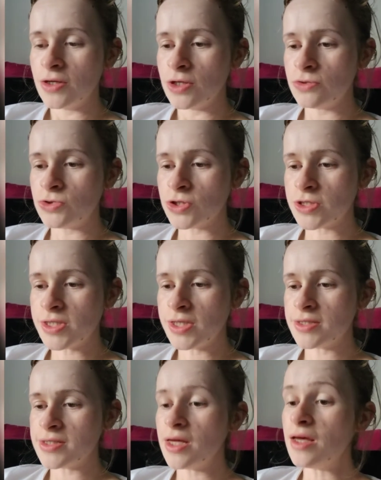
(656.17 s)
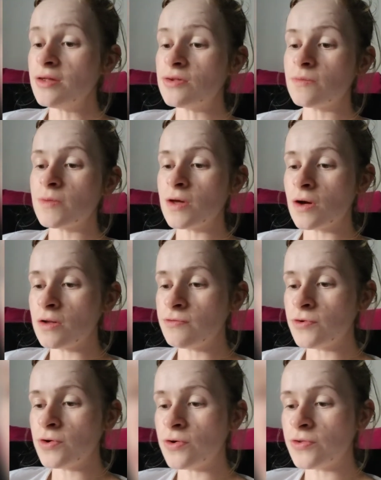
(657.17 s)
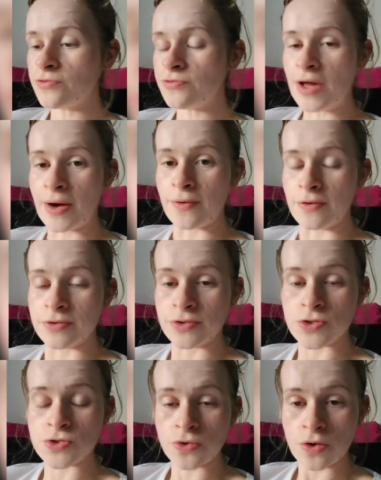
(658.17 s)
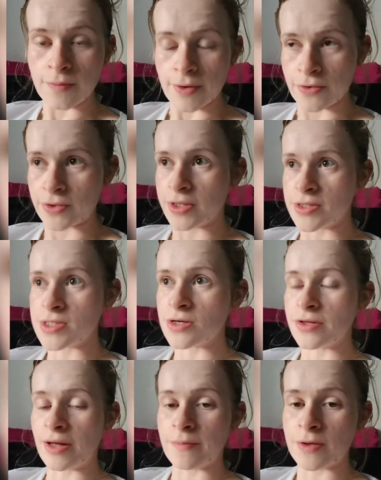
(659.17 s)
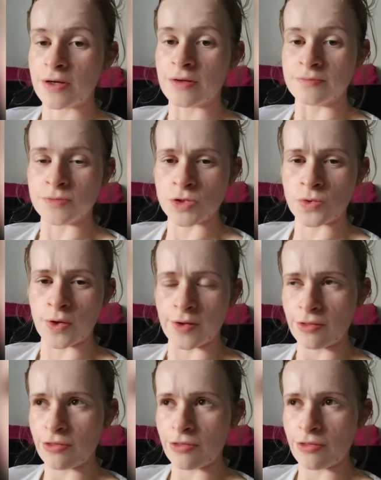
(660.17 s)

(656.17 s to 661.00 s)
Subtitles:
you just need to heat up the olive oil, the flour, and the soya milk until that becomes quite